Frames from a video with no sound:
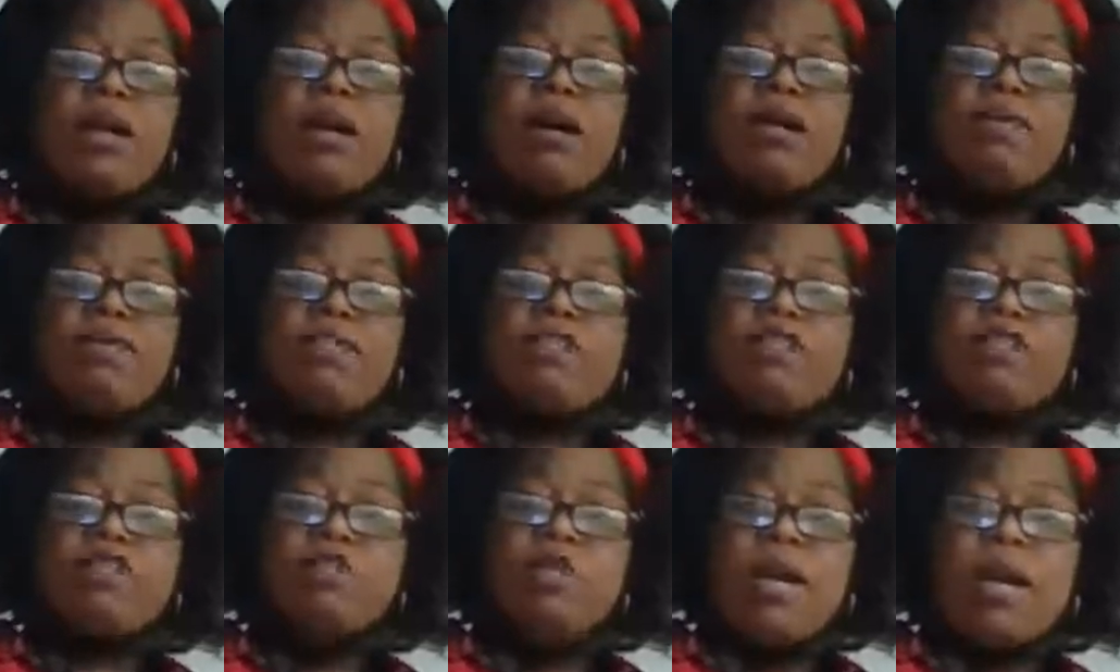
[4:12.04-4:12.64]
of
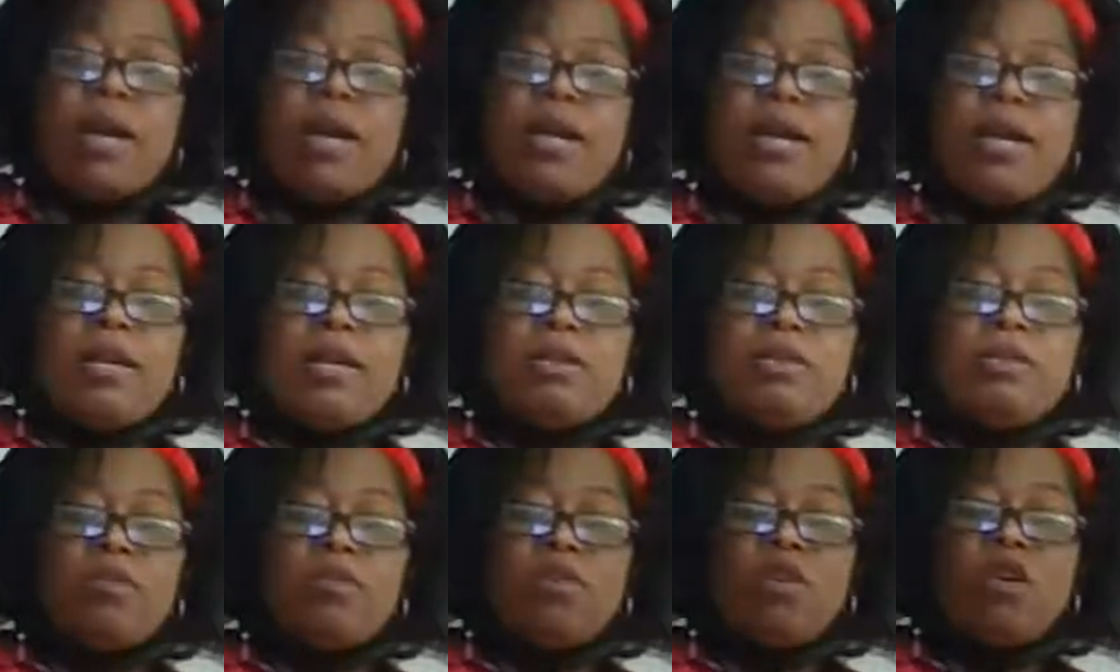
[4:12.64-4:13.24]
the
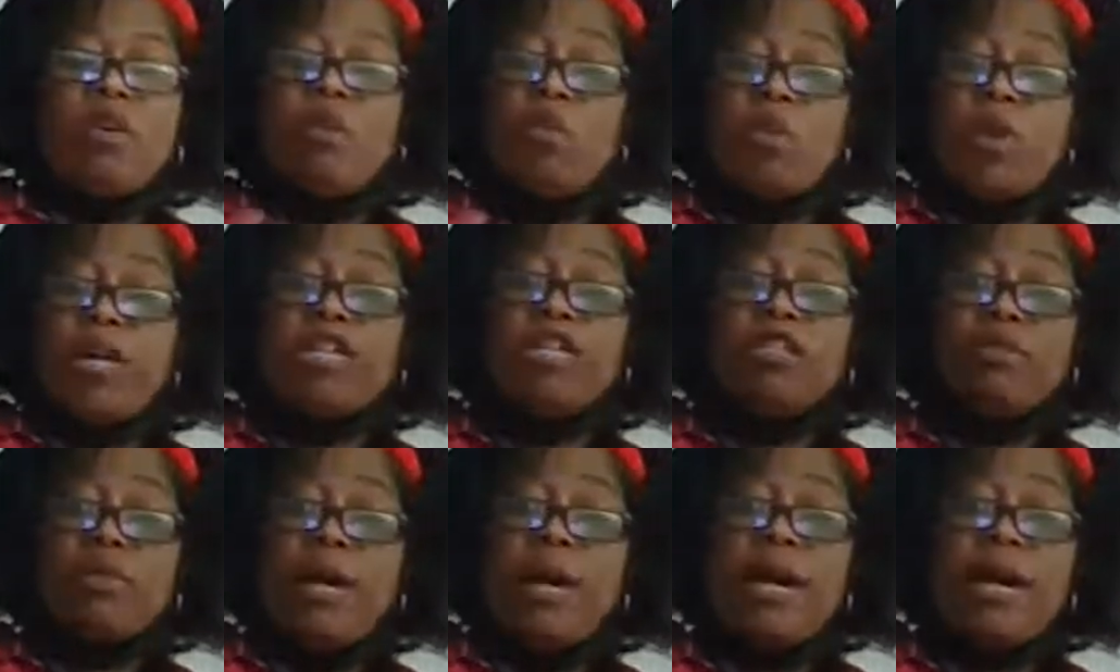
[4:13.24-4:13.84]
triangle or
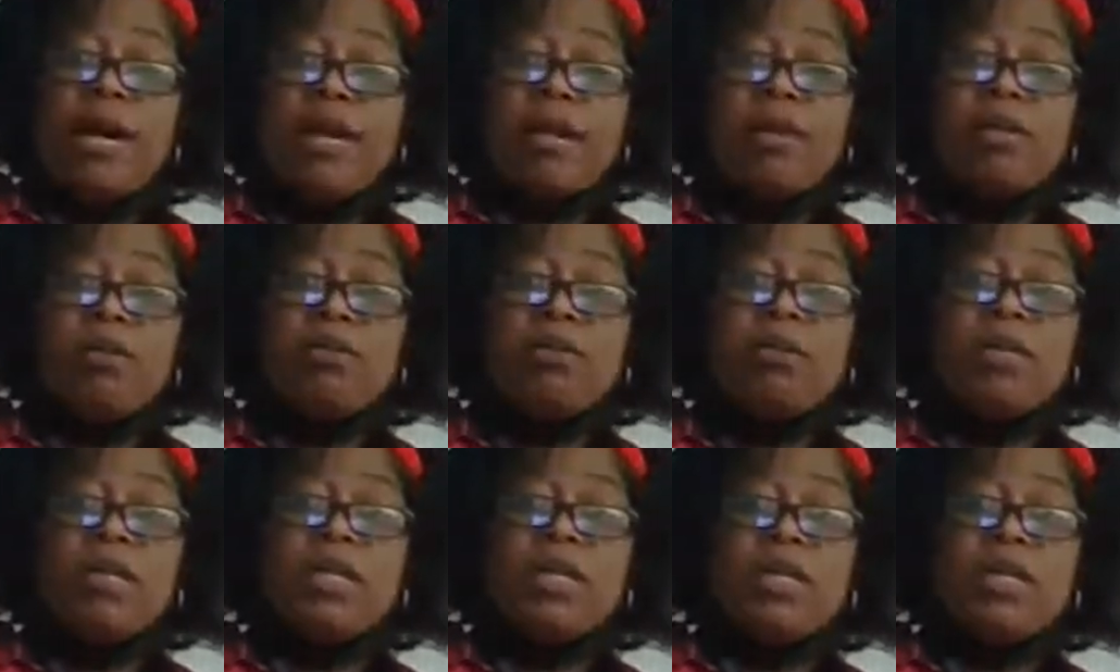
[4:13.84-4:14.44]
one
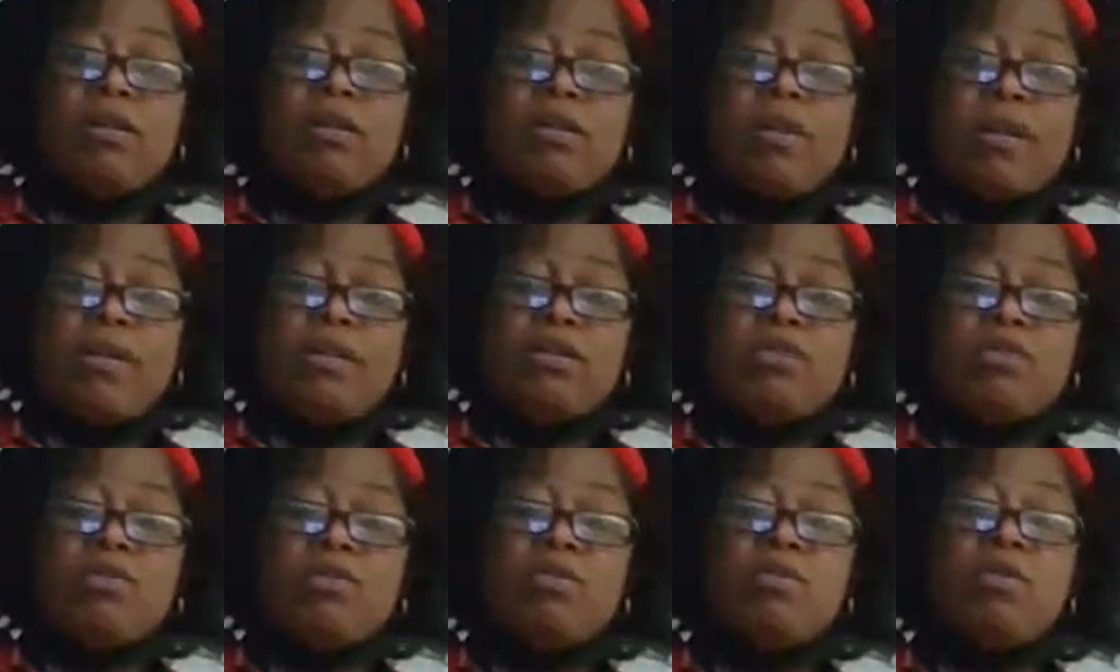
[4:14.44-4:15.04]
triangle
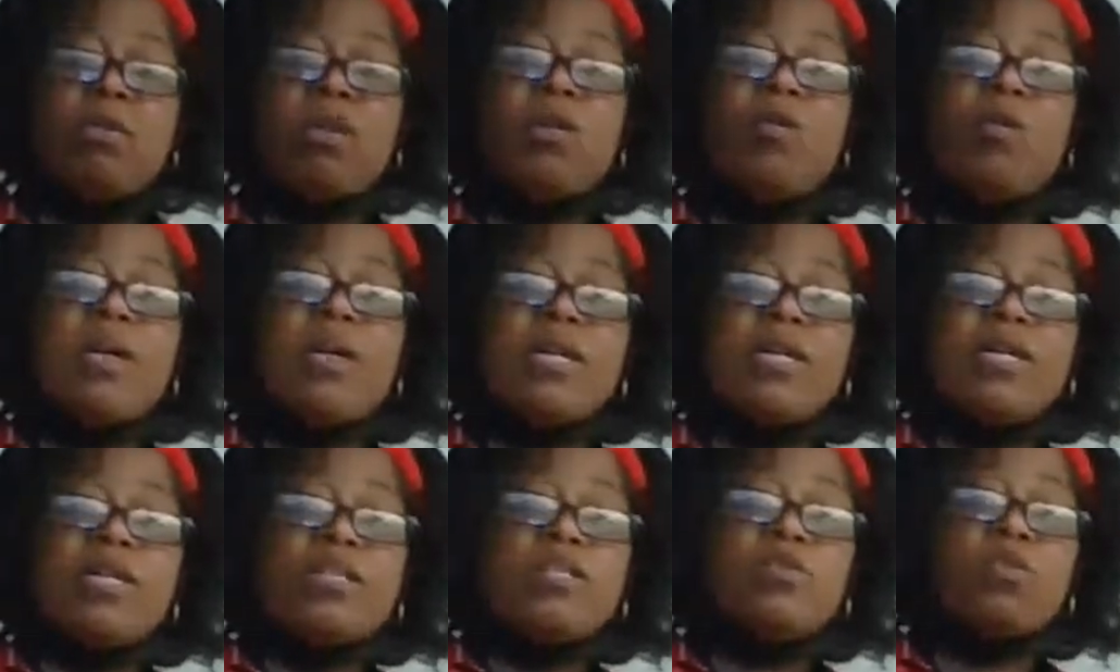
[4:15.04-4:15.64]
equate to? Or
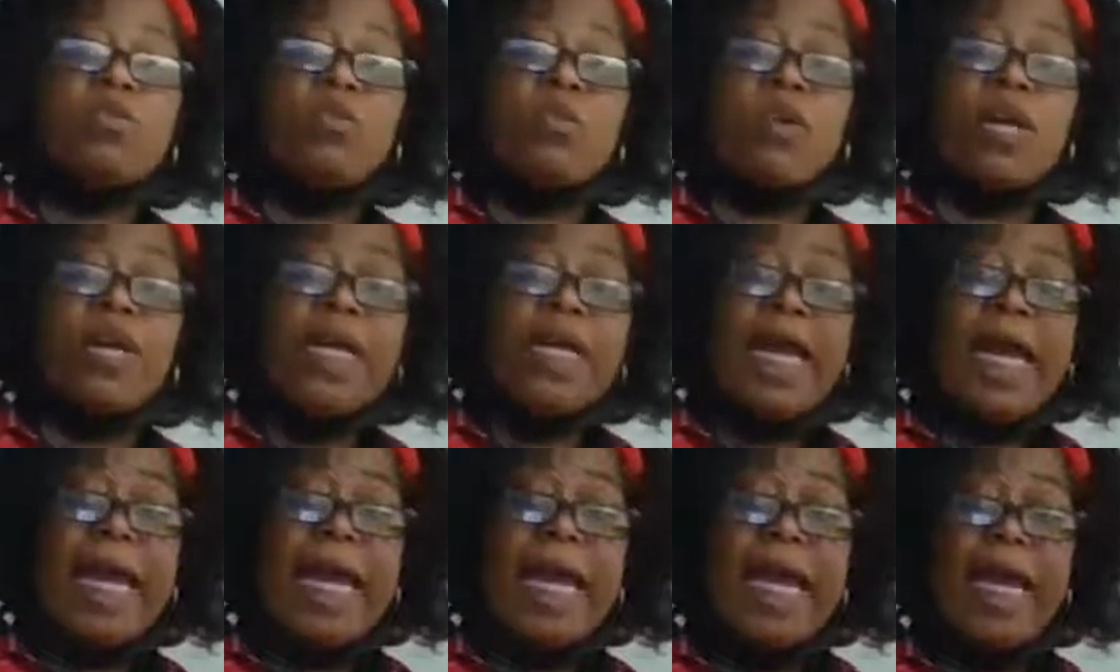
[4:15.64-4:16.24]
what does
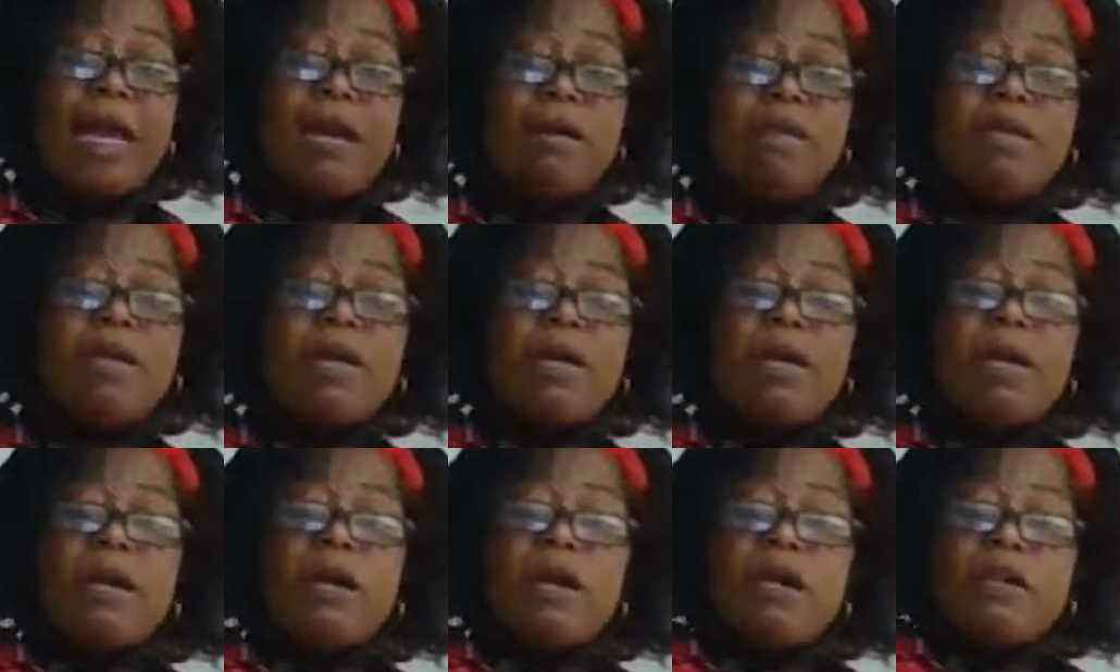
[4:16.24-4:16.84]
one half
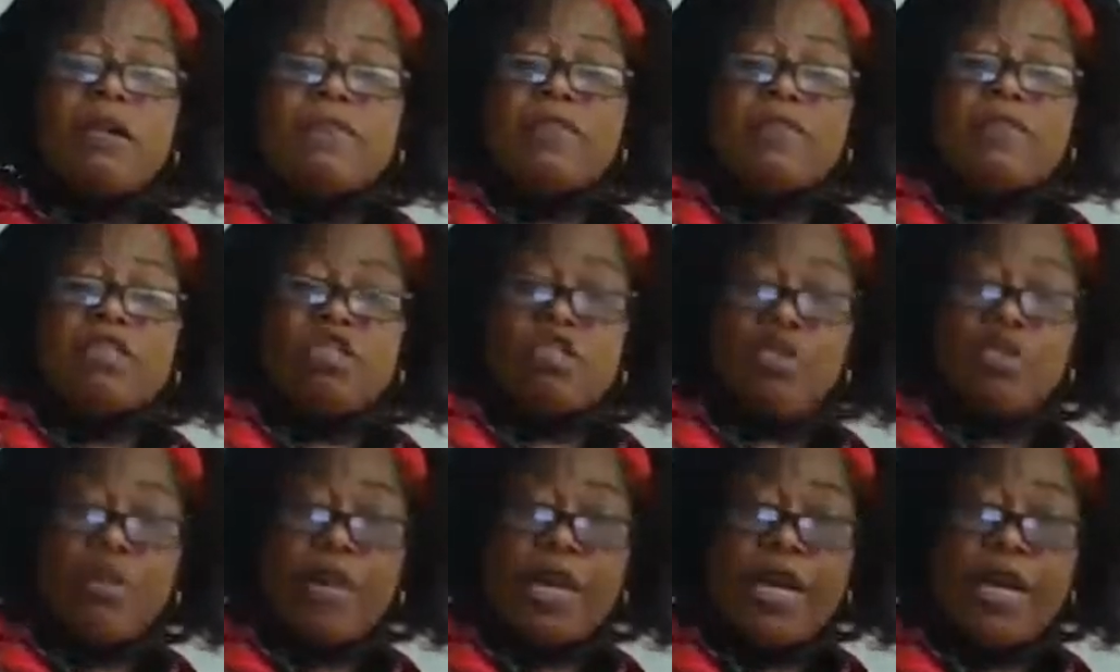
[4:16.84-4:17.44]
of the
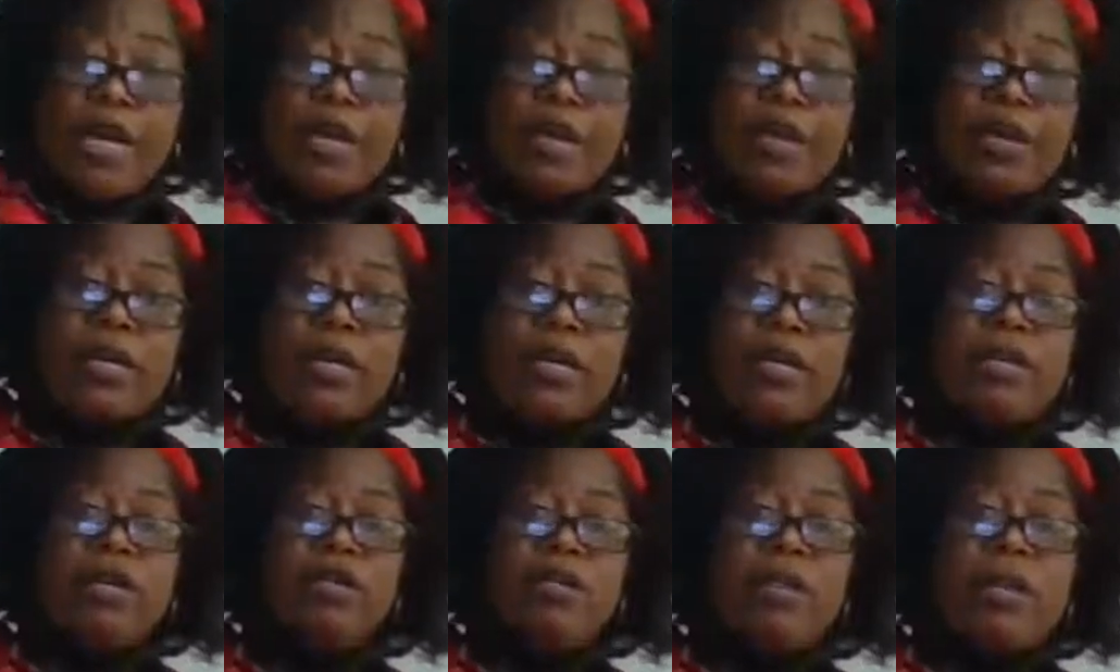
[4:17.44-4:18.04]
square
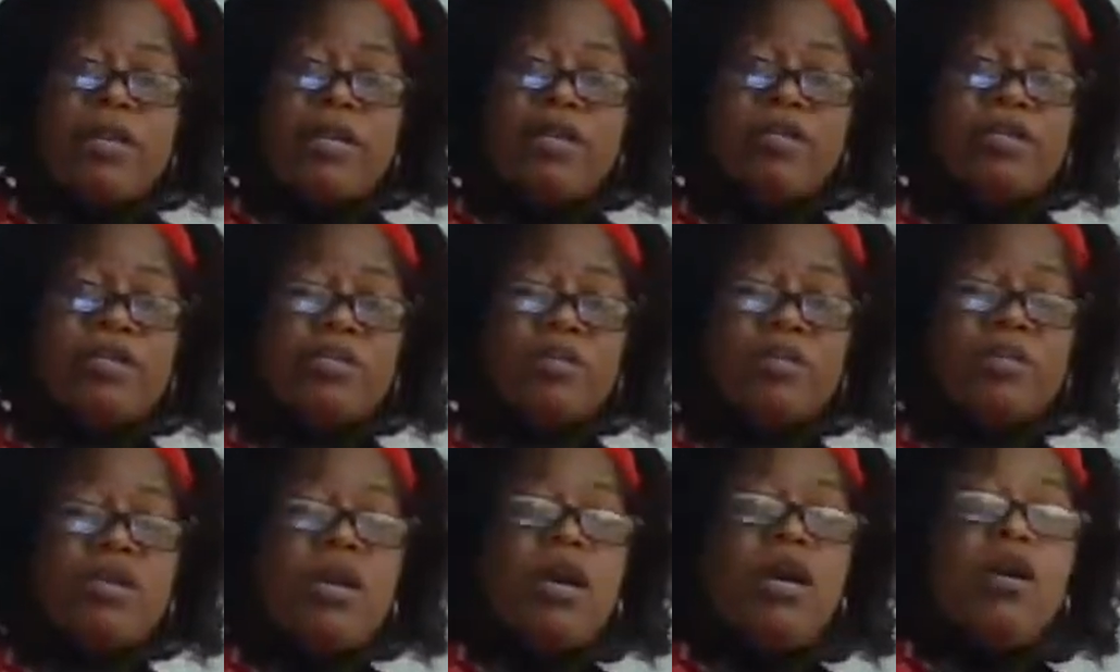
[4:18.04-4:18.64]
equate to?